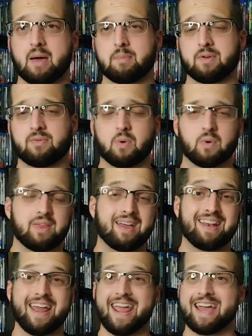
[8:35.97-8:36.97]
before
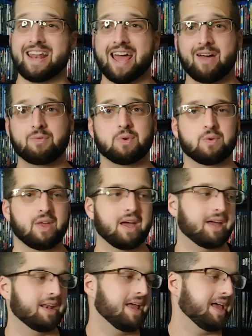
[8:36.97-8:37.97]
that and after
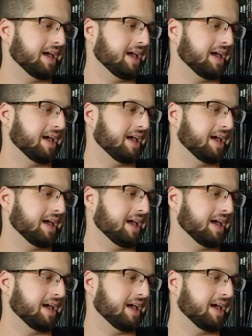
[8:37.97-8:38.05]
that.